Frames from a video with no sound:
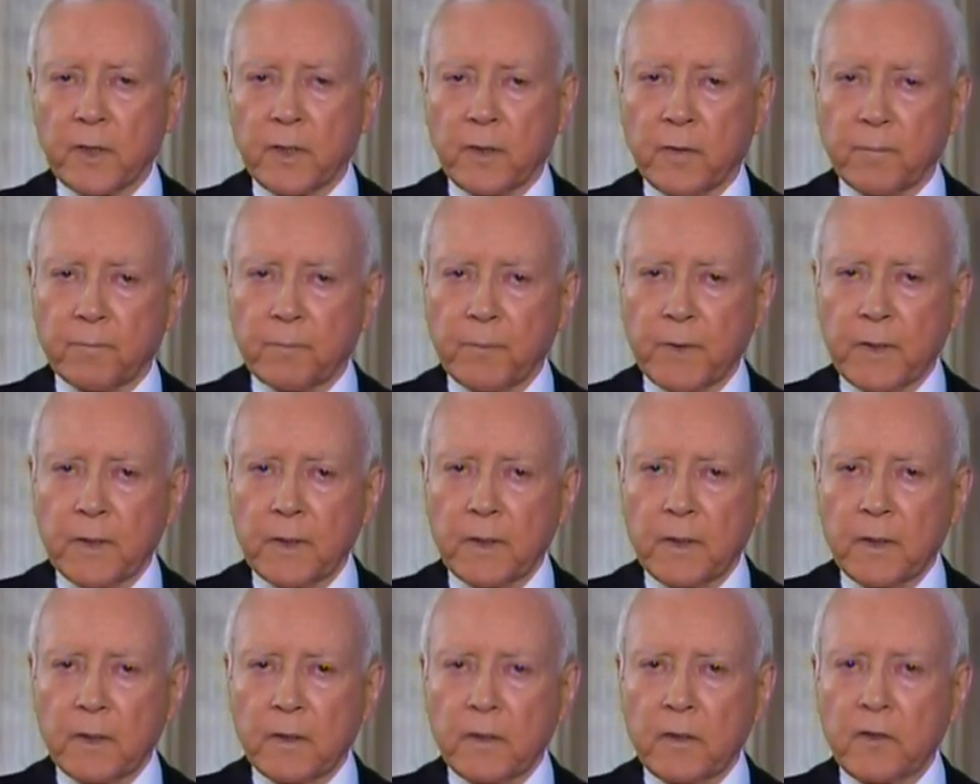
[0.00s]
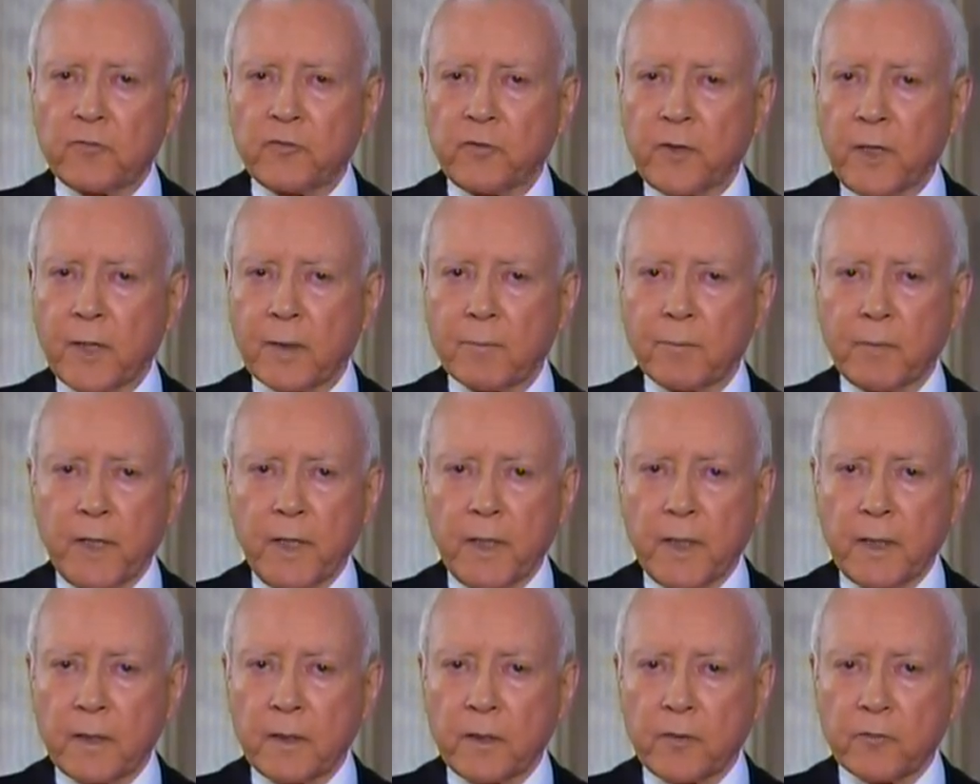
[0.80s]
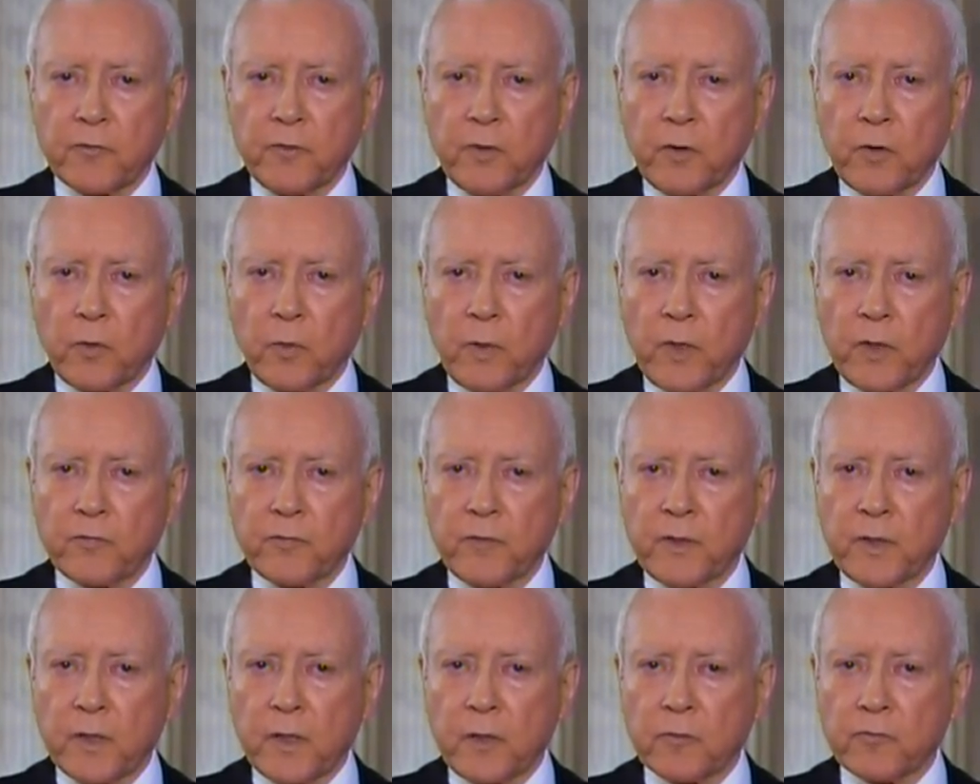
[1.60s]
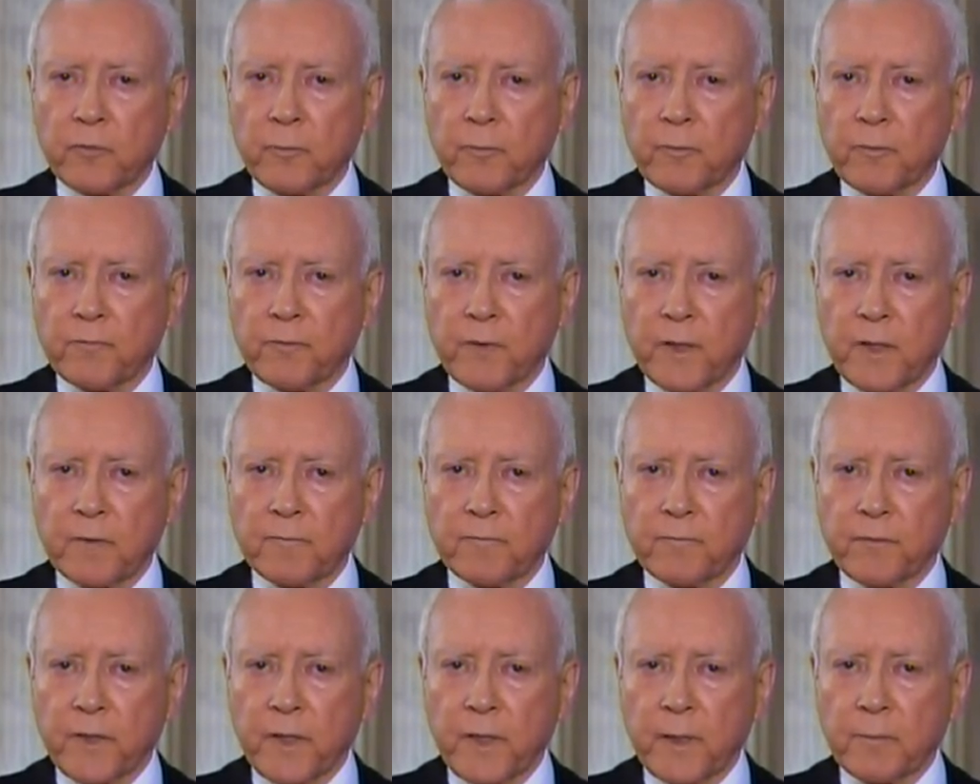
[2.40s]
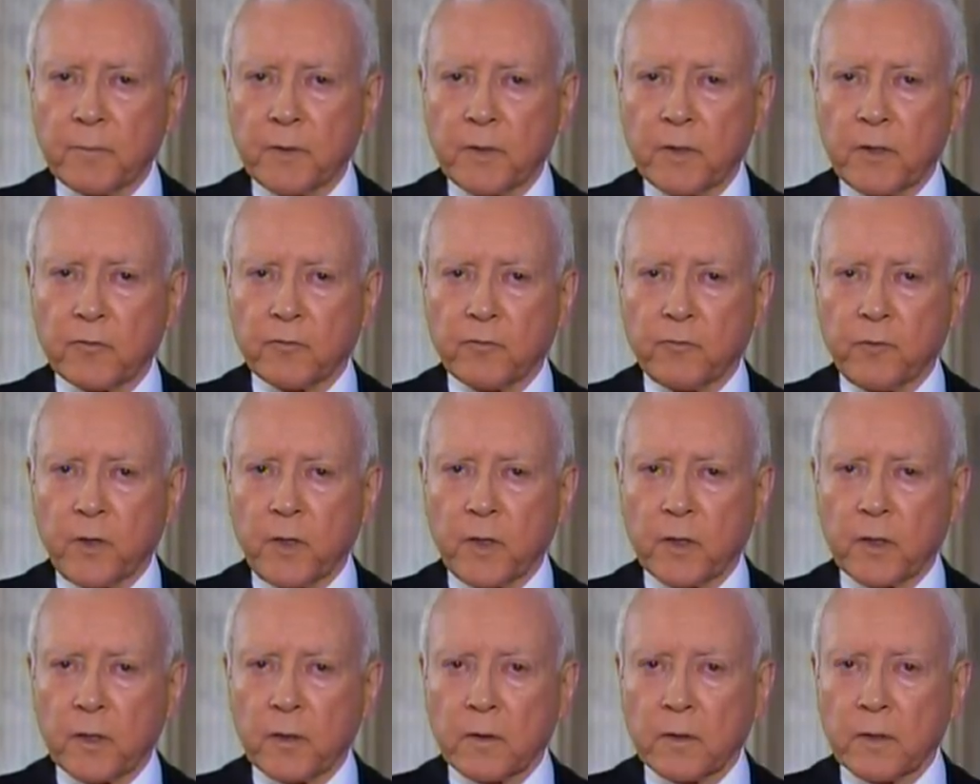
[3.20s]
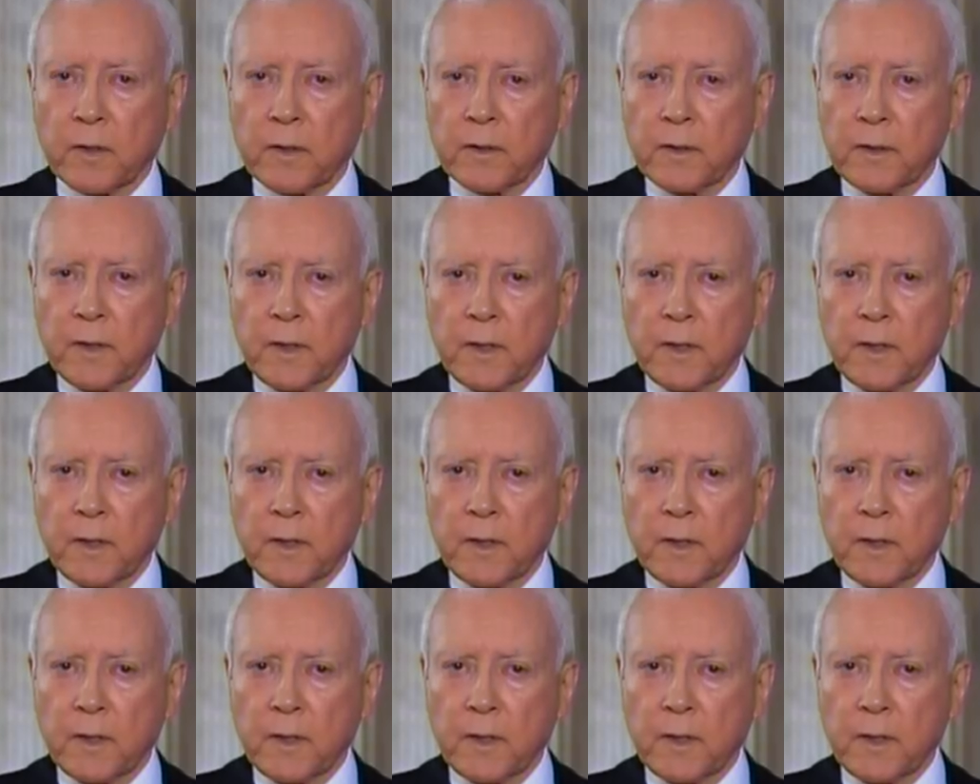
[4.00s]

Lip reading: Now, this young man, there's no question he comes from a fine family. His father